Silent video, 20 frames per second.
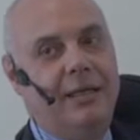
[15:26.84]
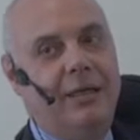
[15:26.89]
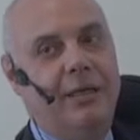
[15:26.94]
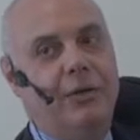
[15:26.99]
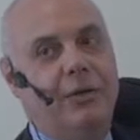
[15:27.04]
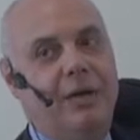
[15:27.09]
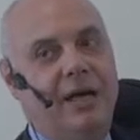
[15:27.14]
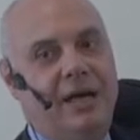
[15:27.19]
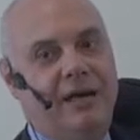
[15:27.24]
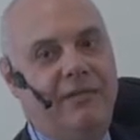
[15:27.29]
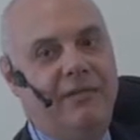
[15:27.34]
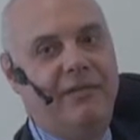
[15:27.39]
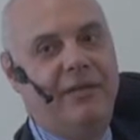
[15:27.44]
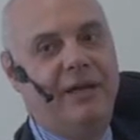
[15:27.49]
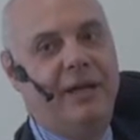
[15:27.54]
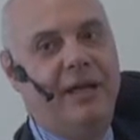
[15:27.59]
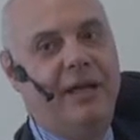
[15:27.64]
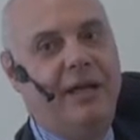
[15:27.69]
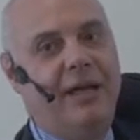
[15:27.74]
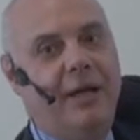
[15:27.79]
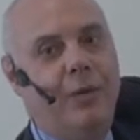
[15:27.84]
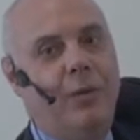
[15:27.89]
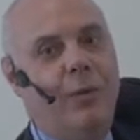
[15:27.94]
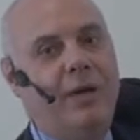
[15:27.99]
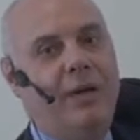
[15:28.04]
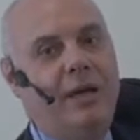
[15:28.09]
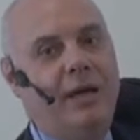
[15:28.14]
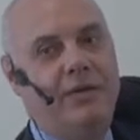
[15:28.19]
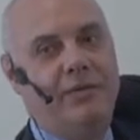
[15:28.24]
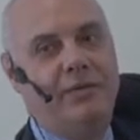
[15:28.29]
you have a
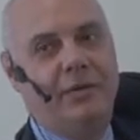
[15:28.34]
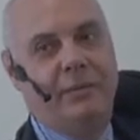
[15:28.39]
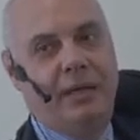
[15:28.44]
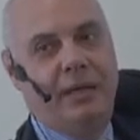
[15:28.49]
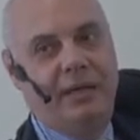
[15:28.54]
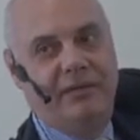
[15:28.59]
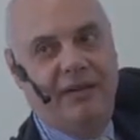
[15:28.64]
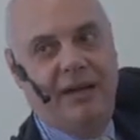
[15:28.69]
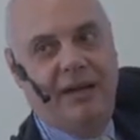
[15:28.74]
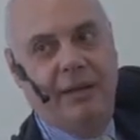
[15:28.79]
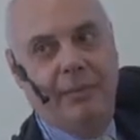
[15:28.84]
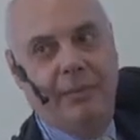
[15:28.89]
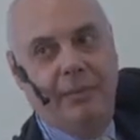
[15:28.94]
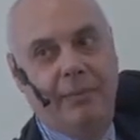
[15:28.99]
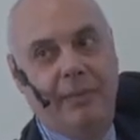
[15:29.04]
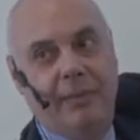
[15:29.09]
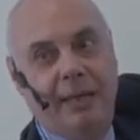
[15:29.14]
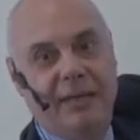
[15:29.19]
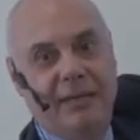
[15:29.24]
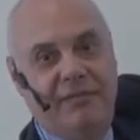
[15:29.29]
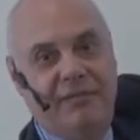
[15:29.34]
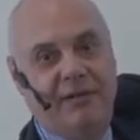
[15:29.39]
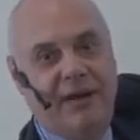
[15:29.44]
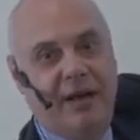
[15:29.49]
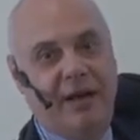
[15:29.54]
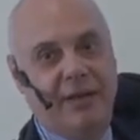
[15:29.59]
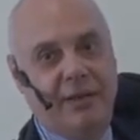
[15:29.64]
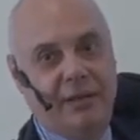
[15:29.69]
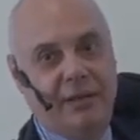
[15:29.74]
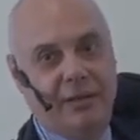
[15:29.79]
100
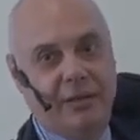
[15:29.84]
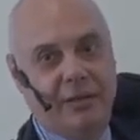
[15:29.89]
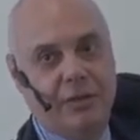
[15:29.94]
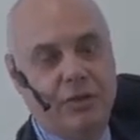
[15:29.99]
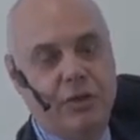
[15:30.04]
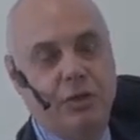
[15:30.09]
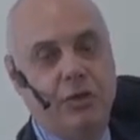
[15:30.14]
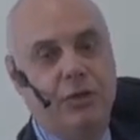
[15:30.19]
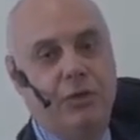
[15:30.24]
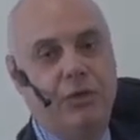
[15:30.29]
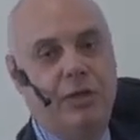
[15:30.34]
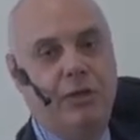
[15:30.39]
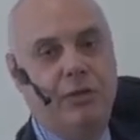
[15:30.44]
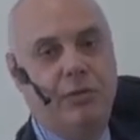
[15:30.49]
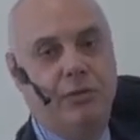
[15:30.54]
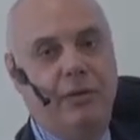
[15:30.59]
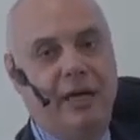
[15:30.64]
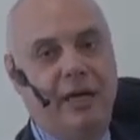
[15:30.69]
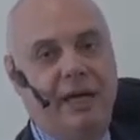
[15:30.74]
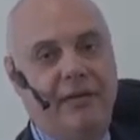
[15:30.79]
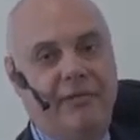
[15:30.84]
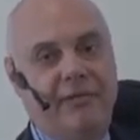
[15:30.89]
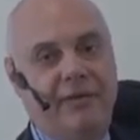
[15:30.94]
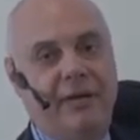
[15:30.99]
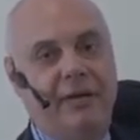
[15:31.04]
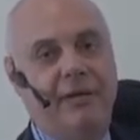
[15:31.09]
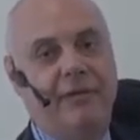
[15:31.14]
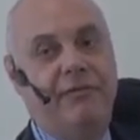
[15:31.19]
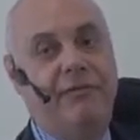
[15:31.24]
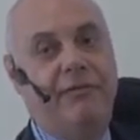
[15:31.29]
magnifier. So you need to
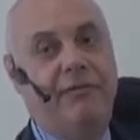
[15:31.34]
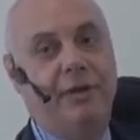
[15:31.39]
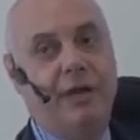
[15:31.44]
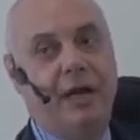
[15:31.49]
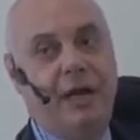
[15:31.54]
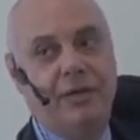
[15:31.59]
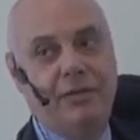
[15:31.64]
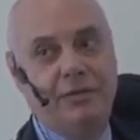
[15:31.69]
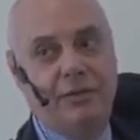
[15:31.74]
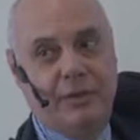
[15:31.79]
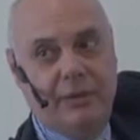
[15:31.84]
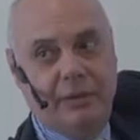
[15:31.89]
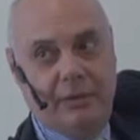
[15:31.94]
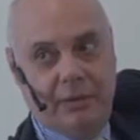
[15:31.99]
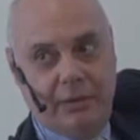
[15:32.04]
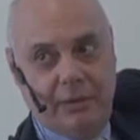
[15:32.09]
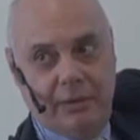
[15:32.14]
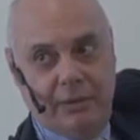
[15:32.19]
have 300.